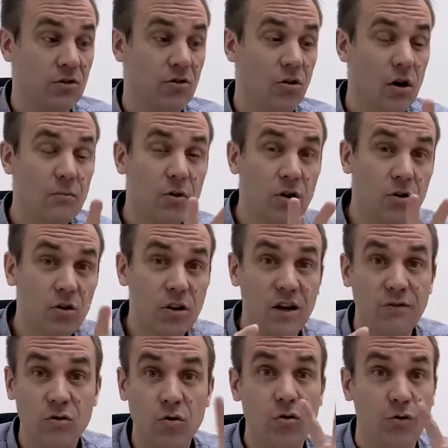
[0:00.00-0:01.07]
So I'm going to
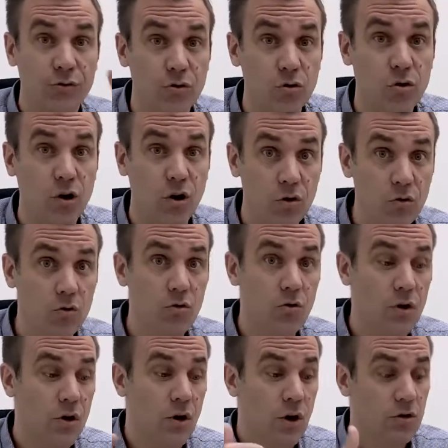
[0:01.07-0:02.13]
give you a few
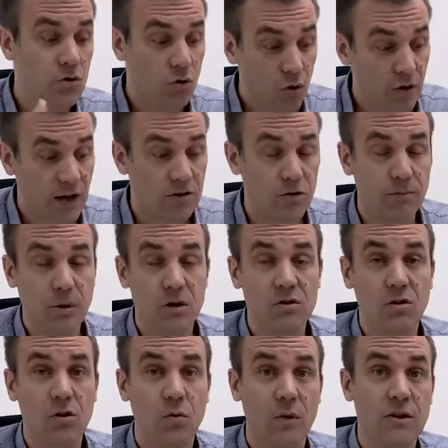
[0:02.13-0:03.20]
clues to look at the
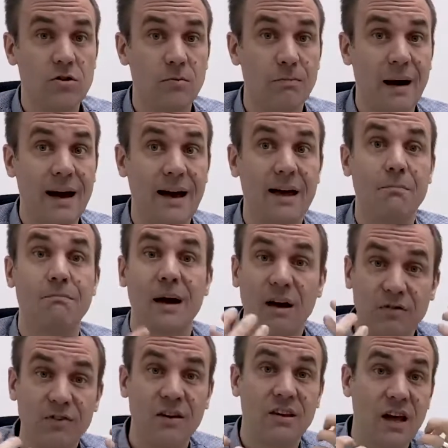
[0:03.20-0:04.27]
bottle when you buy back
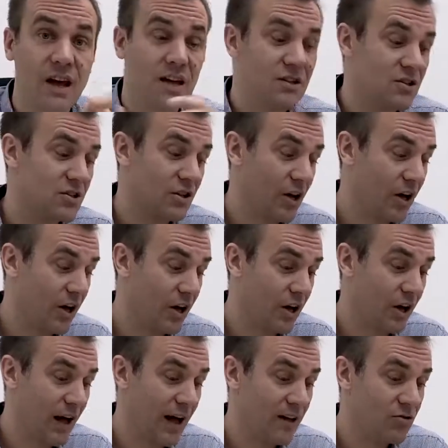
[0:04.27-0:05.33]
vintage
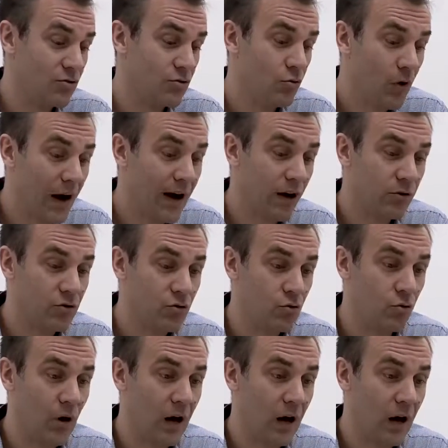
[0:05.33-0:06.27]
and to how to